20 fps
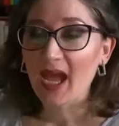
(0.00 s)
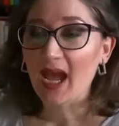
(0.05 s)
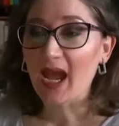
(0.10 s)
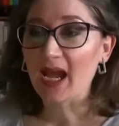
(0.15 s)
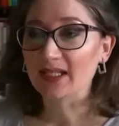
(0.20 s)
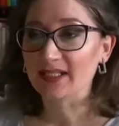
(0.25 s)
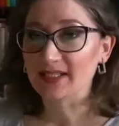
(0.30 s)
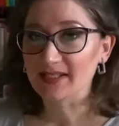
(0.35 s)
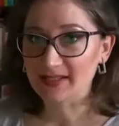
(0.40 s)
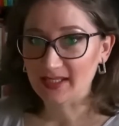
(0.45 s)

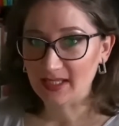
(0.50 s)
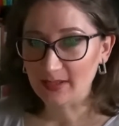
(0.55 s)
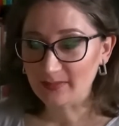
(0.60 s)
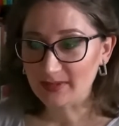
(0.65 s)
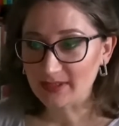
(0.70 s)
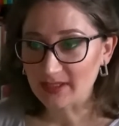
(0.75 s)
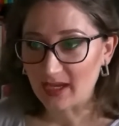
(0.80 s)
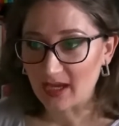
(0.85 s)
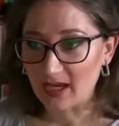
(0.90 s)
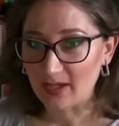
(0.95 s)
At the same
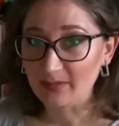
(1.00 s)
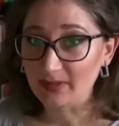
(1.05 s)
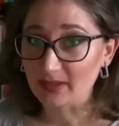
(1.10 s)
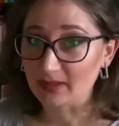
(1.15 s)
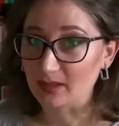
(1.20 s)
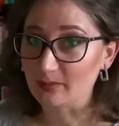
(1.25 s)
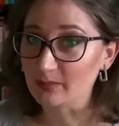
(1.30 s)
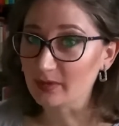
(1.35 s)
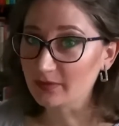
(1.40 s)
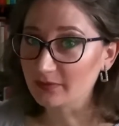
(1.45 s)
time, the
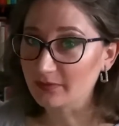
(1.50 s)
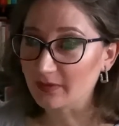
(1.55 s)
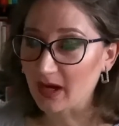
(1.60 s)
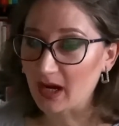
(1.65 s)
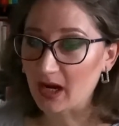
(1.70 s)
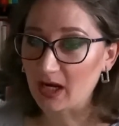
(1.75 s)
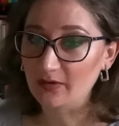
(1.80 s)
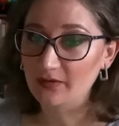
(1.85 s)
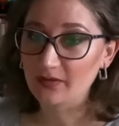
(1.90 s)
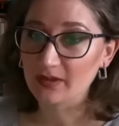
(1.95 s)
number
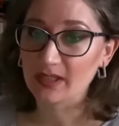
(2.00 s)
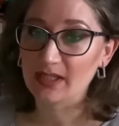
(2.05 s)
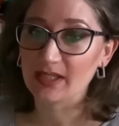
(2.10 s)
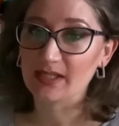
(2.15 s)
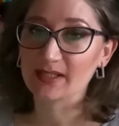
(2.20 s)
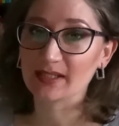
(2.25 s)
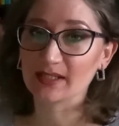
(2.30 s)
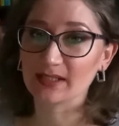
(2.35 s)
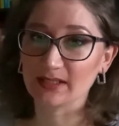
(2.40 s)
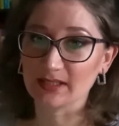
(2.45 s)
5
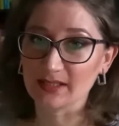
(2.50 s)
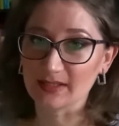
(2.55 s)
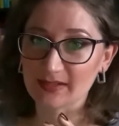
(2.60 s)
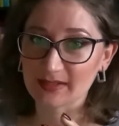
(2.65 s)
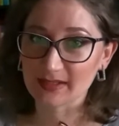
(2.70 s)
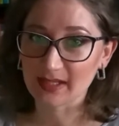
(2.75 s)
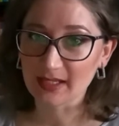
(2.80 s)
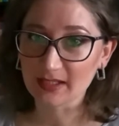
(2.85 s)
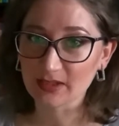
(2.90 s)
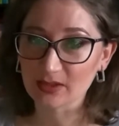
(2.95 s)
is in the
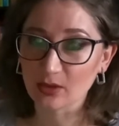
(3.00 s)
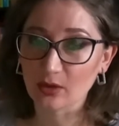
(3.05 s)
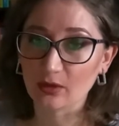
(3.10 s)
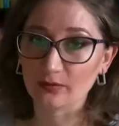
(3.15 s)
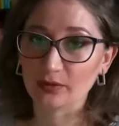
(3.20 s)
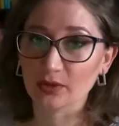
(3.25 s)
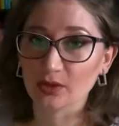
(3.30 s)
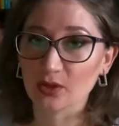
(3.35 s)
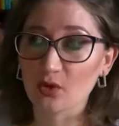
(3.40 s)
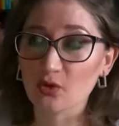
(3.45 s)
center
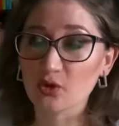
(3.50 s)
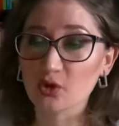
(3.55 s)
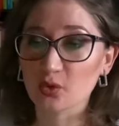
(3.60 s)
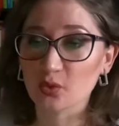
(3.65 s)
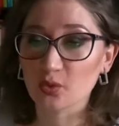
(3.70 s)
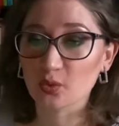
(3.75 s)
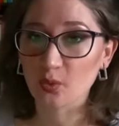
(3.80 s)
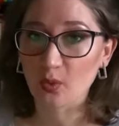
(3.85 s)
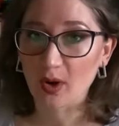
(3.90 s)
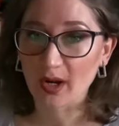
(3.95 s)
of the Lo
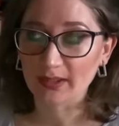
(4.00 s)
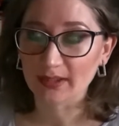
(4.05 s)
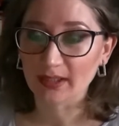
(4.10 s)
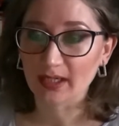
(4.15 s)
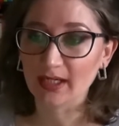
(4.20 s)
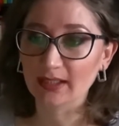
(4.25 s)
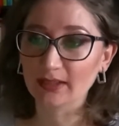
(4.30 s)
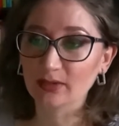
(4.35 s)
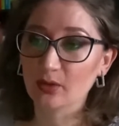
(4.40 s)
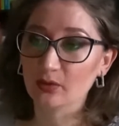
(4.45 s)
Shu
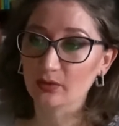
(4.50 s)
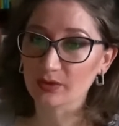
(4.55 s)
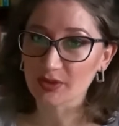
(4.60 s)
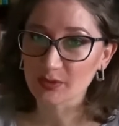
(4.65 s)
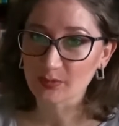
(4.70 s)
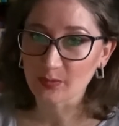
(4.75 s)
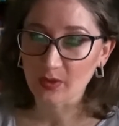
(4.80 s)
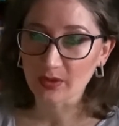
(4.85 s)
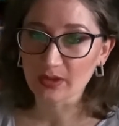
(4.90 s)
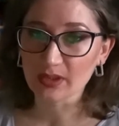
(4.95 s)
quadrant,
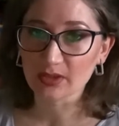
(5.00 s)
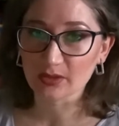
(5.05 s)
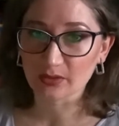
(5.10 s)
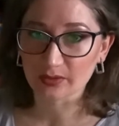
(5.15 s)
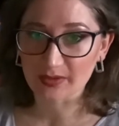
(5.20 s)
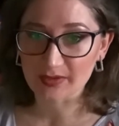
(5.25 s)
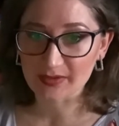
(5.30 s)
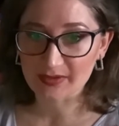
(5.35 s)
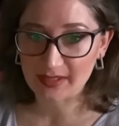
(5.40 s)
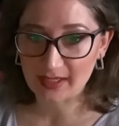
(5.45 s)
corresponding to
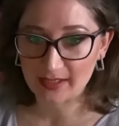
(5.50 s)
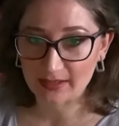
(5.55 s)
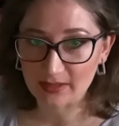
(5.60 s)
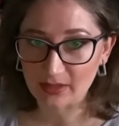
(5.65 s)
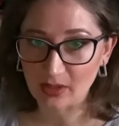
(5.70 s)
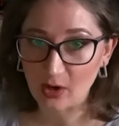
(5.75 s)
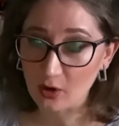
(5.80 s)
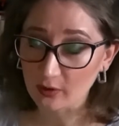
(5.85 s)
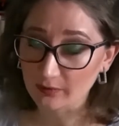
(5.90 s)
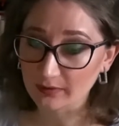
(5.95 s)
the
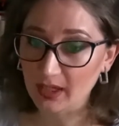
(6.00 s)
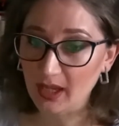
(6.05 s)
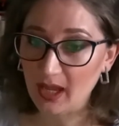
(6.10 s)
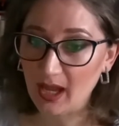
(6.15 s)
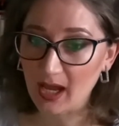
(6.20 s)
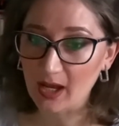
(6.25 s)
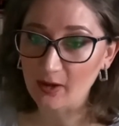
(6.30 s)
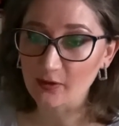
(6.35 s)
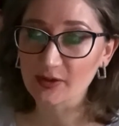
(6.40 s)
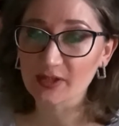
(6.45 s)
center of the
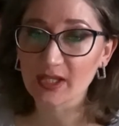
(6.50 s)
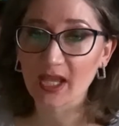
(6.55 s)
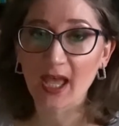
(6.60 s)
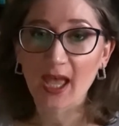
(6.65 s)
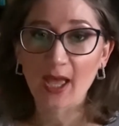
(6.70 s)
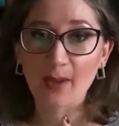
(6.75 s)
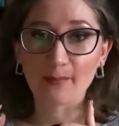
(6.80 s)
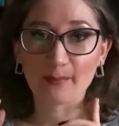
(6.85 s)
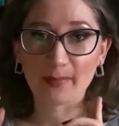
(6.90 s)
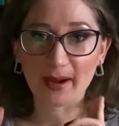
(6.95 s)
house,
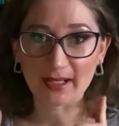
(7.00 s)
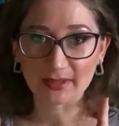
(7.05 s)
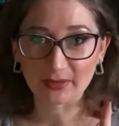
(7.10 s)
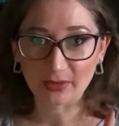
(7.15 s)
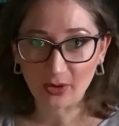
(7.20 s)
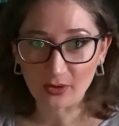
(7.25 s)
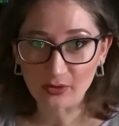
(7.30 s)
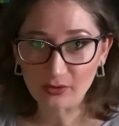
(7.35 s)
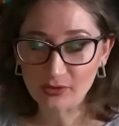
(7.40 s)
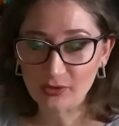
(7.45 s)
but
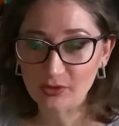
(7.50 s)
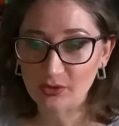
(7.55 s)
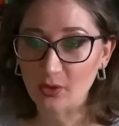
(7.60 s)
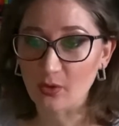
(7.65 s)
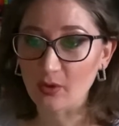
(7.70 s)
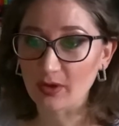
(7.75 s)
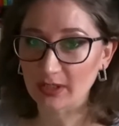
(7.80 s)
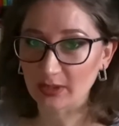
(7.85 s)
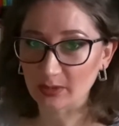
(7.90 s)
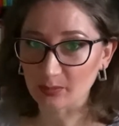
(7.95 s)

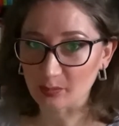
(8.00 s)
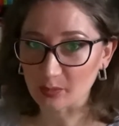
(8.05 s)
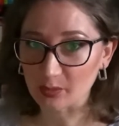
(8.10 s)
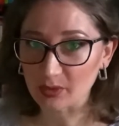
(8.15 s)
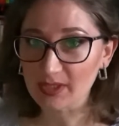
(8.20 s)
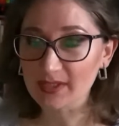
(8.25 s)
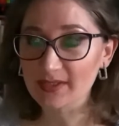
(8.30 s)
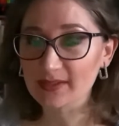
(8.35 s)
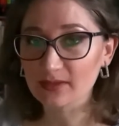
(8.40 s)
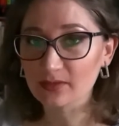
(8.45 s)
also it
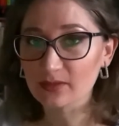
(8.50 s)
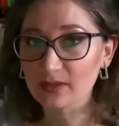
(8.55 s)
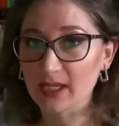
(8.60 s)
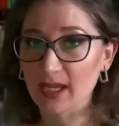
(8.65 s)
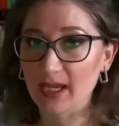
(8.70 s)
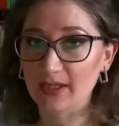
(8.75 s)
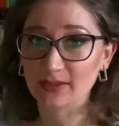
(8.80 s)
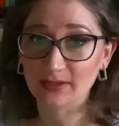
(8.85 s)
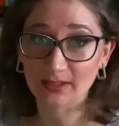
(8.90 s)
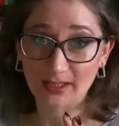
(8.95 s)
brings
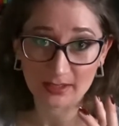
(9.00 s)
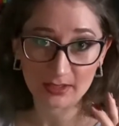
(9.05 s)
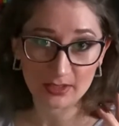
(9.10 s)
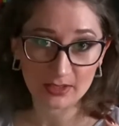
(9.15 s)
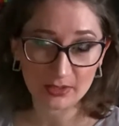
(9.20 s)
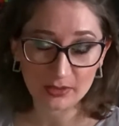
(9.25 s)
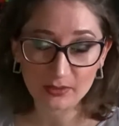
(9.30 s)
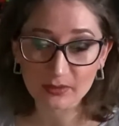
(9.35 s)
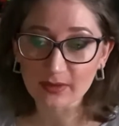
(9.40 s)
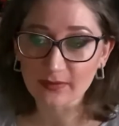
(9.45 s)
together, it
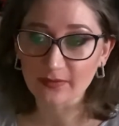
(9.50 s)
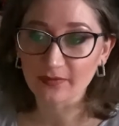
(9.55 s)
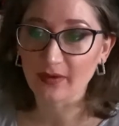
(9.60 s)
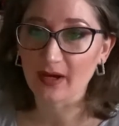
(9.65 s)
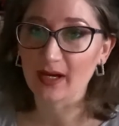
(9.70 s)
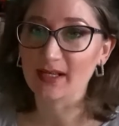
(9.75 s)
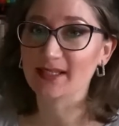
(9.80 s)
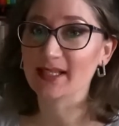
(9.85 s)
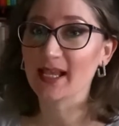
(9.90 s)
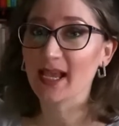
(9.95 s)

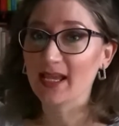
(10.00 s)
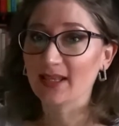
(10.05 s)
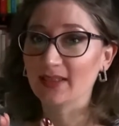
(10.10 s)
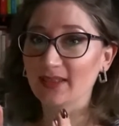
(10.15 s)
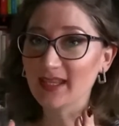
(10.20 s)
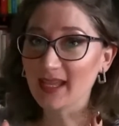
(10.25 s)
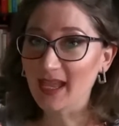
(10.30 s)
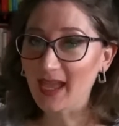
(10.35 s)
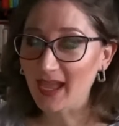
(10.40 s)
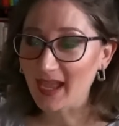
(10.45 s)
unifies
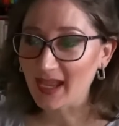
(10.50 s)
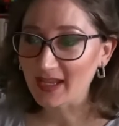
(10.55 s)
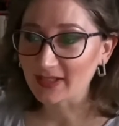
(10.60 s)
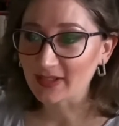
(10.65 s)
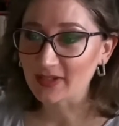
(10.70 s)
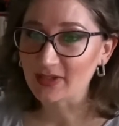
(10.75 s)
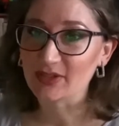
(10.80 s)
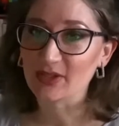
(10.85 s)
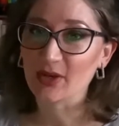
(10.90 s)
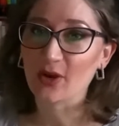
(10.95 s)
the
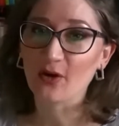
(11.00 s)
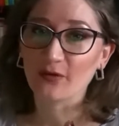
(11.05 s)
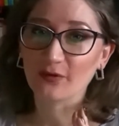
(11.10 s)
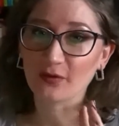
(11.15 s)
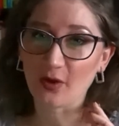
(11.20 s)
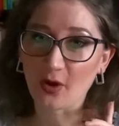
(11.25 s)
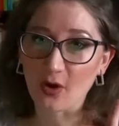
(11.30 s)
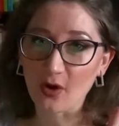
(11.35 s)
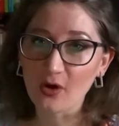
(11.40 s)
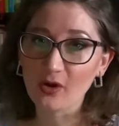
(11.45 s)
energy of
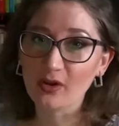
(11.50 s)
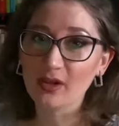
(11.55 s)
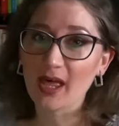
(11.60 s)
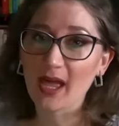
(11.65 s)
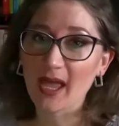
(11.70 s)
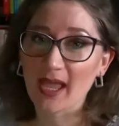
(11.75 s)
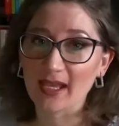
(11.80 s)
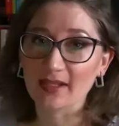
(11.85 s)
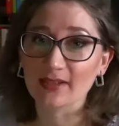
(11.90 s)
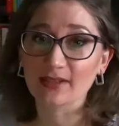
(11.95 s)
all
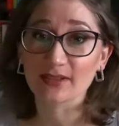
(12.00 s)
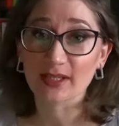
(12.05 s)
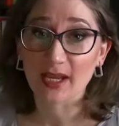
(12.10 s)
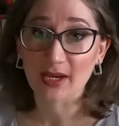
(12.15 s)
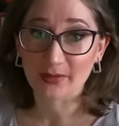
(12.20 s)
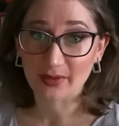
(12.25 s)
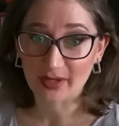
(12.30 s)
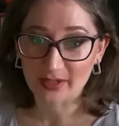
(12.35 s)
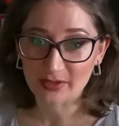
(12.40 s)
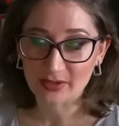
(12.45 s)
8
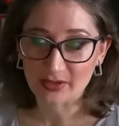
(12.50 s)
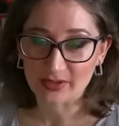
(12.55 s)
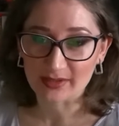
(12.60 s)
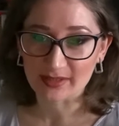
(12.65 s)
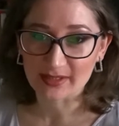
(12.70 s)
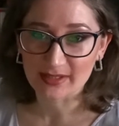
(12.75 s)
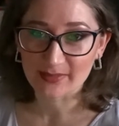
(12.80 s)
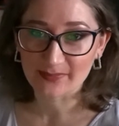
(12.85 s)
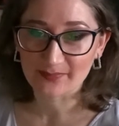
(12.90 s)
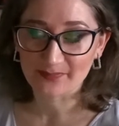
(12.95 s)

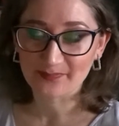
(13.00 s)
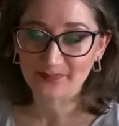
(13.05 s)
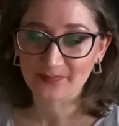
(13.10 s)
directions.